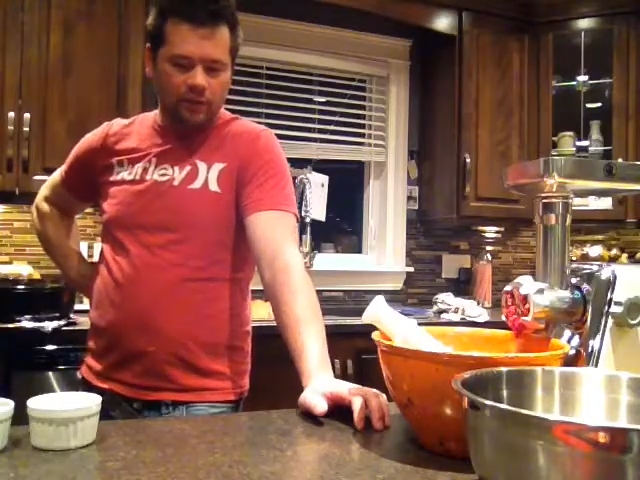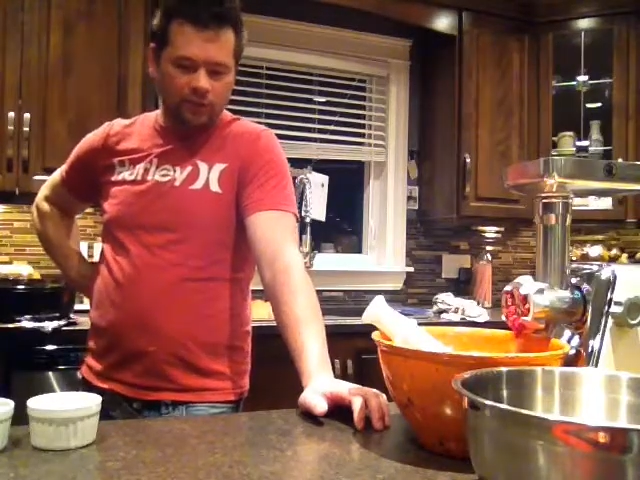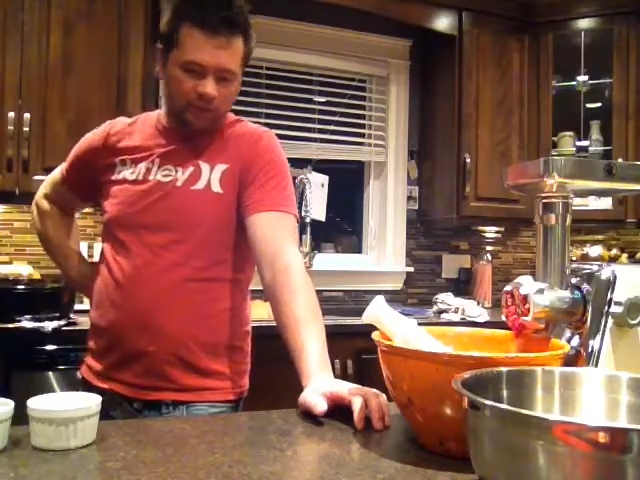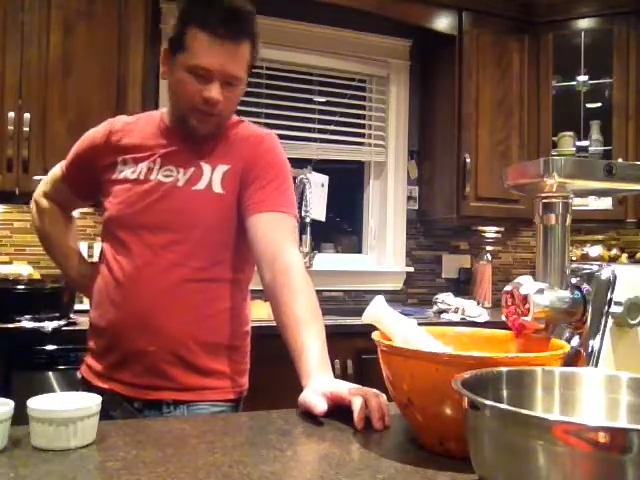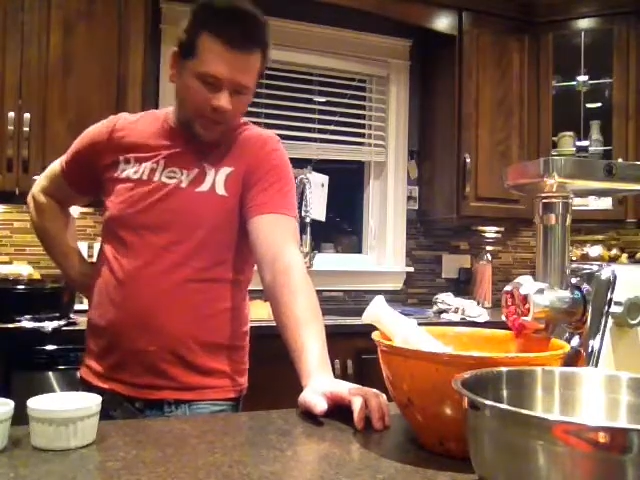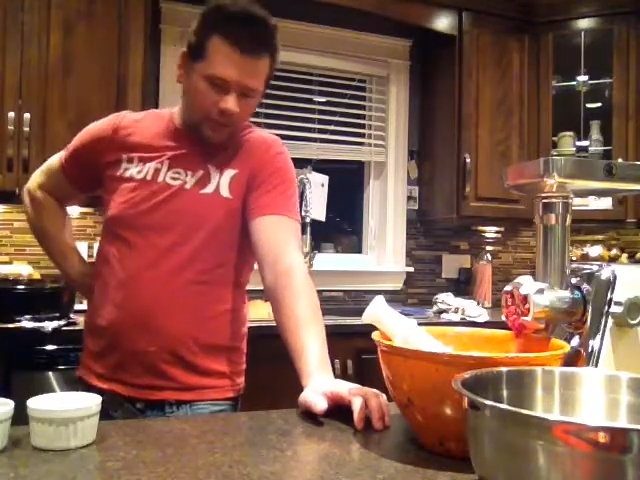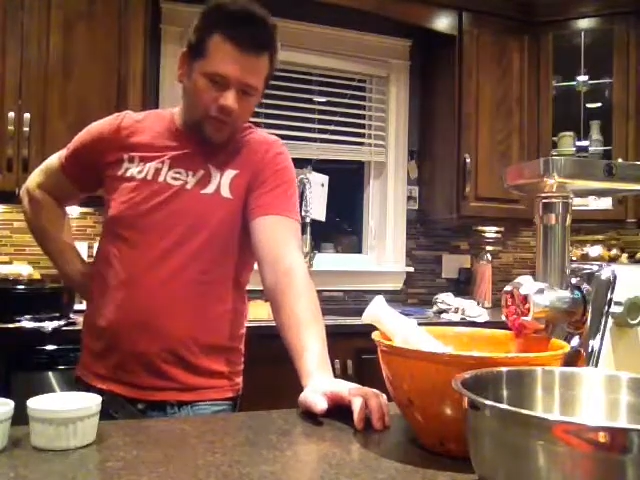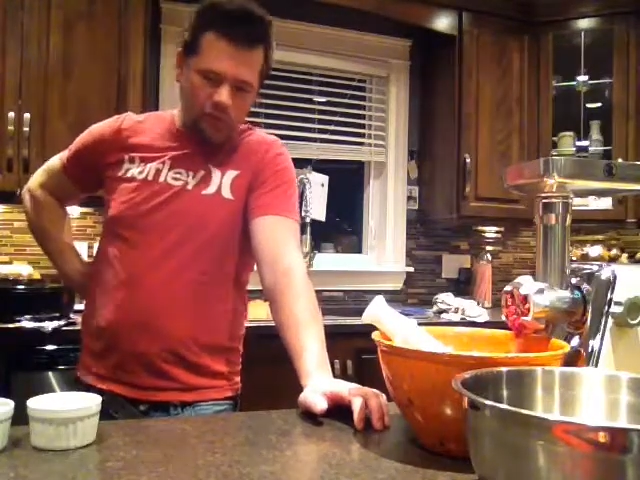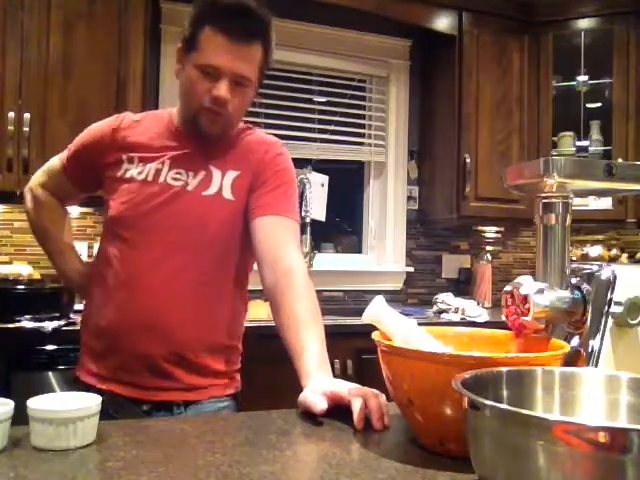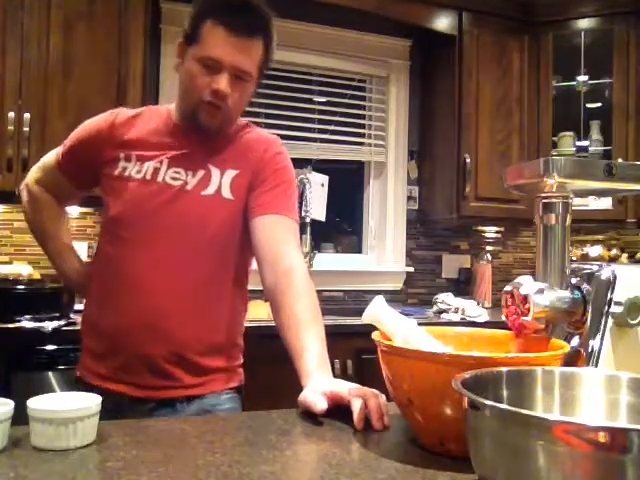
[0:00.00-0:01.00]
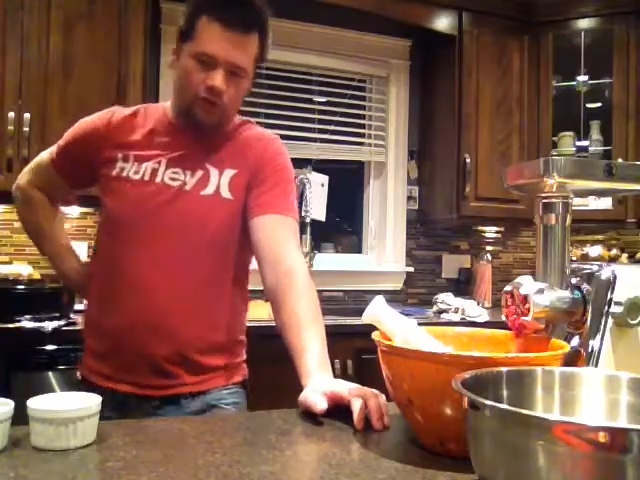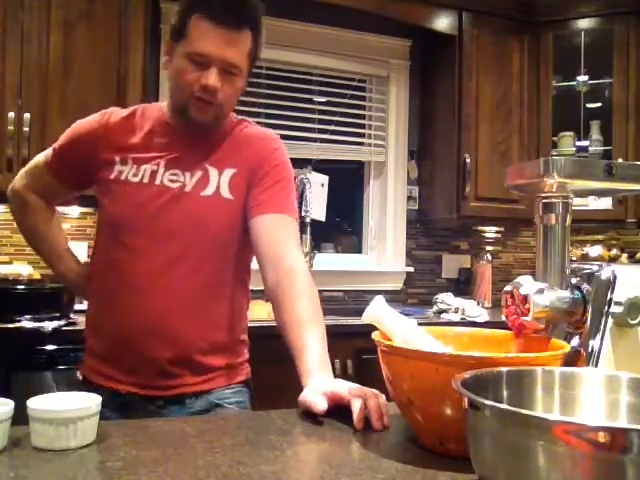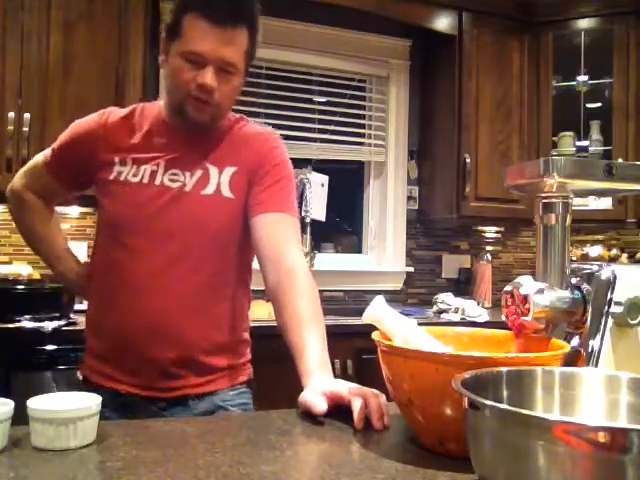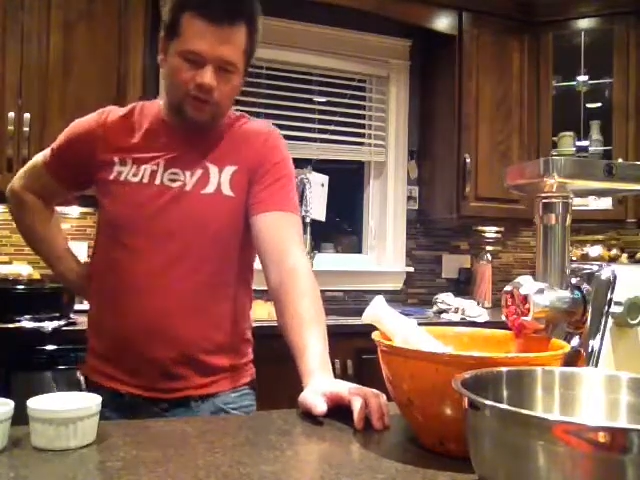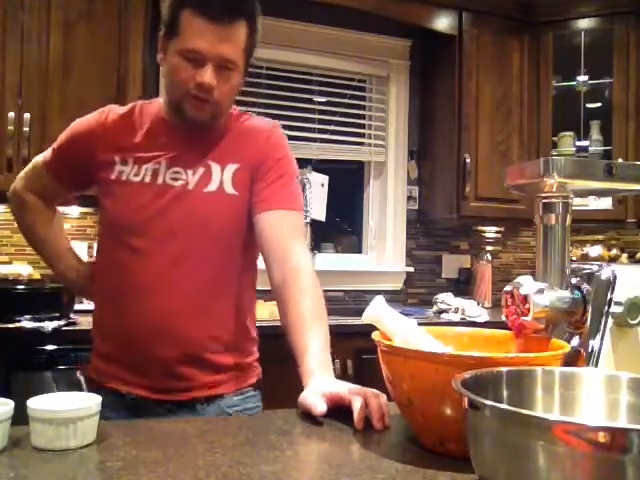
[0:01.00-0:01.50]
oh, they need good
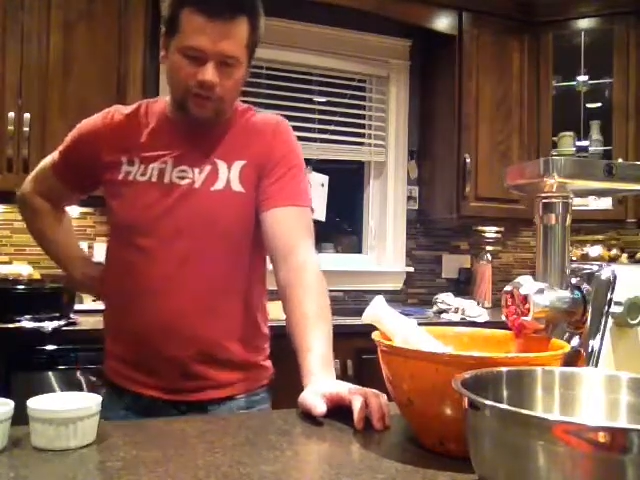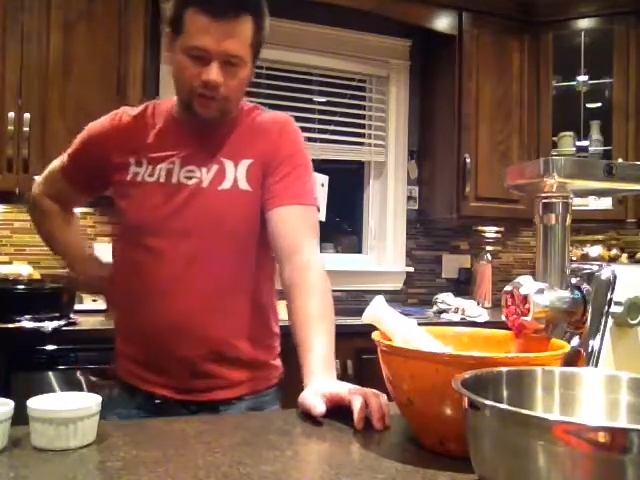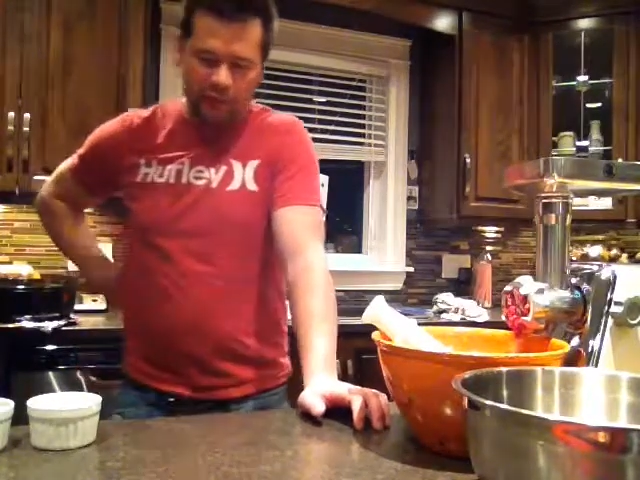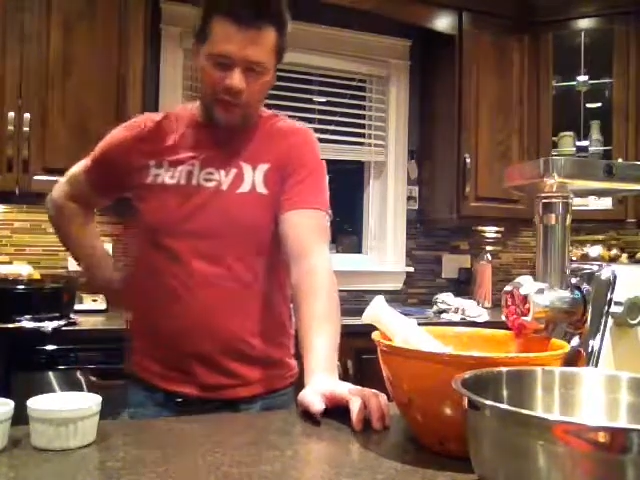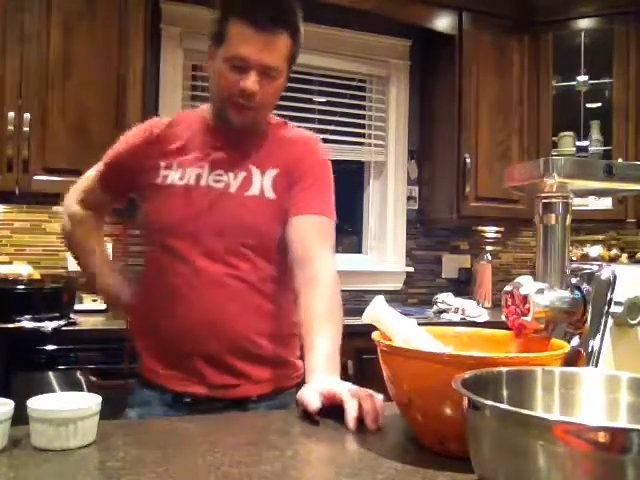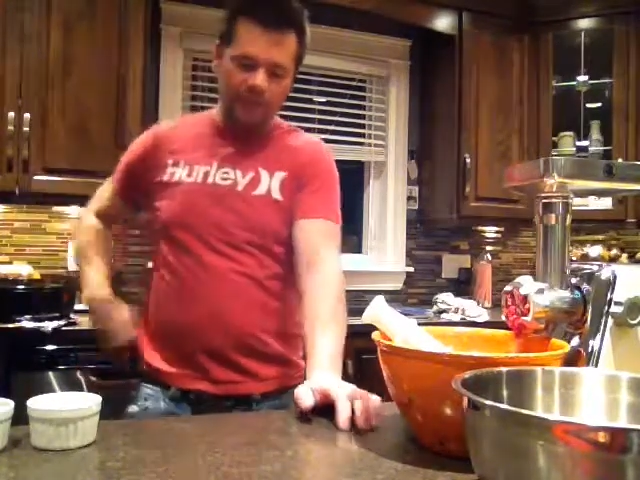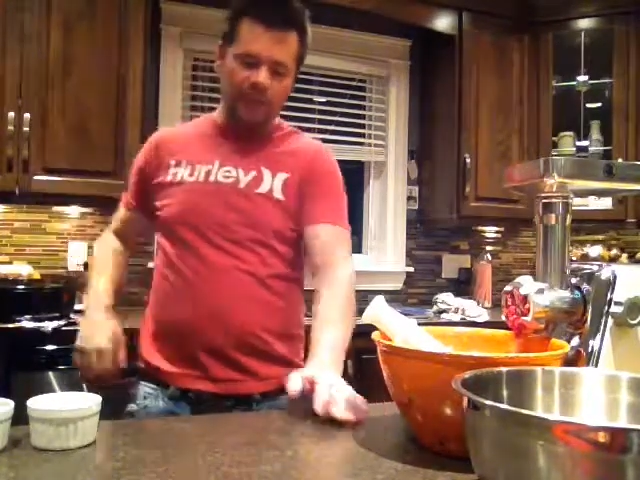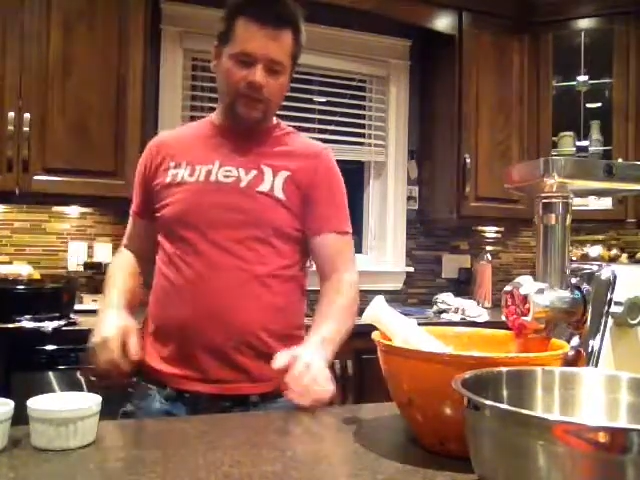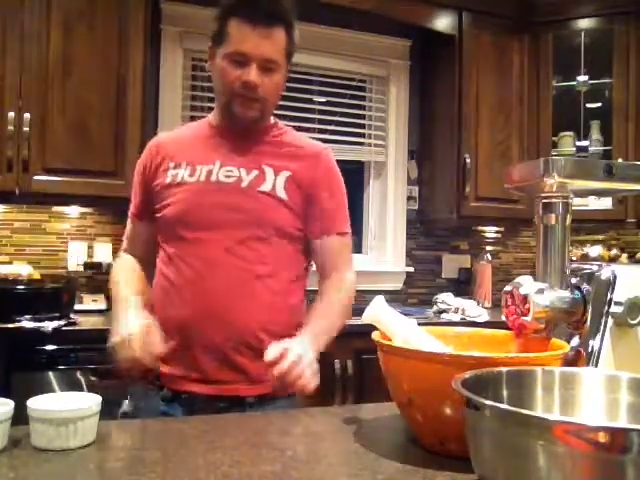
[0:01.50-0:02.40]
choices of meat